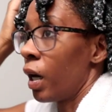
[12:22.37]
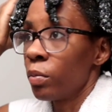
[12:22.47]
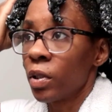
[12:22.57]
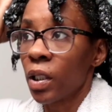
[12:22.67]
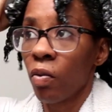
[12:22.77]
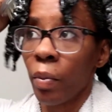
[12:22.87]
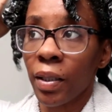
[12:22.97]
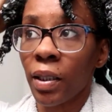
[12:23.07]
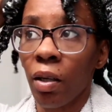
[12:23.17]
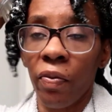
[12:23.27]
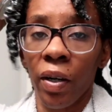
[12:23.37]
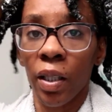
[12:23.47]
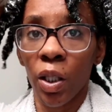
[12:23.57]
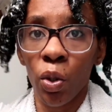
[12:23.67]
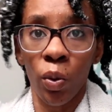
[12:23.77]
I'm just giving myself a
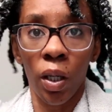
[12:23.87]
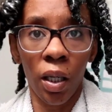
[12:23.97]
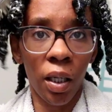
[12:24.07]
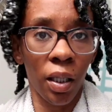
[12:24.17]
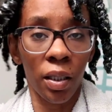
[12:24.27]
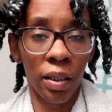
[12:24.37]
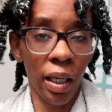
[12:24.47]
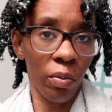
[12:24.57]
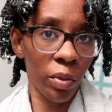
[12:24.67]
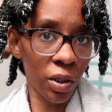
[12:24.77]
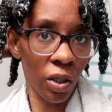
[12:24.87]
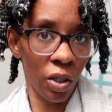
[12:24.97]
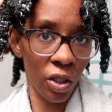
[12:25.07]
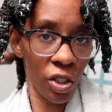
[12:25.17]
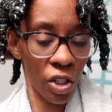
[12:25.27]
little scalp
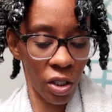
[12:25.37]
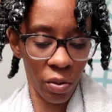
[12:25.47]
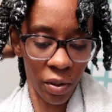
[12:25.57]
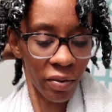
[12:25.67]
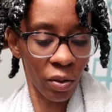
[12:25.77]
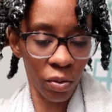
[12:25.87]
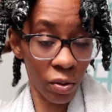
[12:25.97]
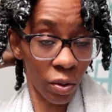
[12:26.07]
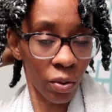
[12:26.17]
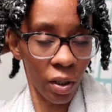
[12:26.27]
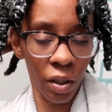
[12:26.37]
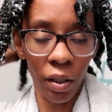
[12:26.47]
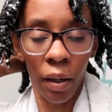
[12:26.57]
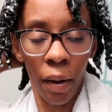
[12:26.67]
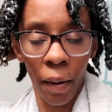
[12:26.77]
massage, which feels so
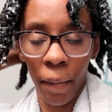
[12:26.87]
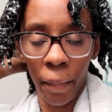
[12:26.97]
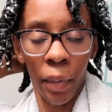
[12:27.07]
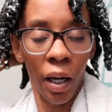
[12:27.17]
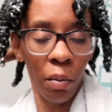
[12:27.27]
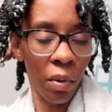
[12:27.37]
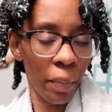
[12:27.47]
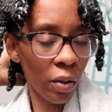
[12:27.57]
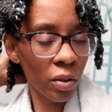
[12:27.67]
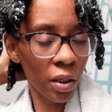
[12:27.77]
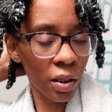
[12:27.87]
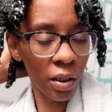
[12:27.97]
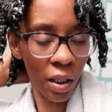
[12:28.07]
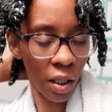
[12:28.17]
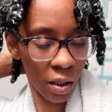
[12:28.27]
good. But I'm about to
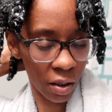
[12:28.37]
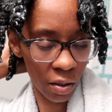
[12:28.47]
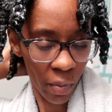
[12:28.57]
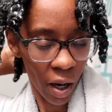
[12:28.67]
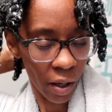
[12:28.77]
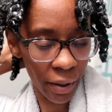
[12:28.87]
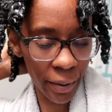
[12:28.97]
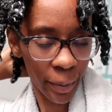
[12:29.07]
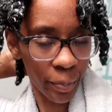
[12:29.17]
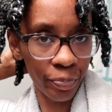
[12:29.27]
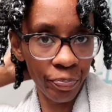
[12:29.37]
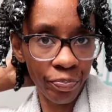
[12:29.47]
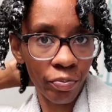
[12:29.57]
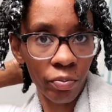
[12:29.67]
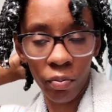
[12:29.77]
sit under my um,
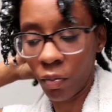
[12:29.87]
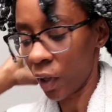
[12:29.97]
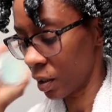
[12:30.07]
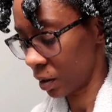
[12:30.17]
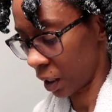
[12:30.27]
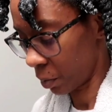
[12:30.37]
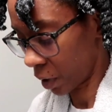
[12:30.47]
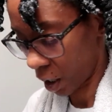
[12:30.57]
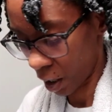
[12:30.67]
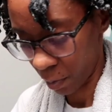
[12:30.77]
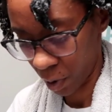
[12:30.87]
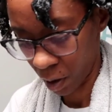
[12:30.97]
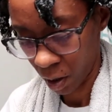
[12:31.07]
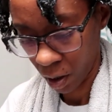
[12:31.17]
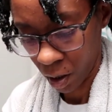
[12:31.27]
steam cap
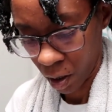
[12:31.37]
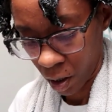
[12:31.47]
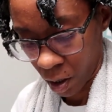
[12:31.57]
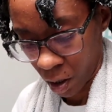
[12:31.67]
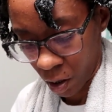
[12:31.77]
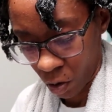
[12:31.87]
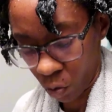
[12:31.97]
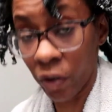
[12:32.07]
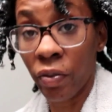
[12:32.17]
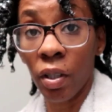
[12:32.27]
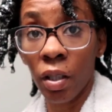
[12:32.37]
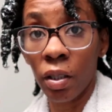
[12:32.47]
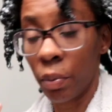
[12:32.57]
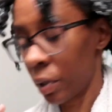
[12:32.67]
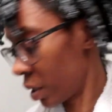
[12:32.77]
with the deep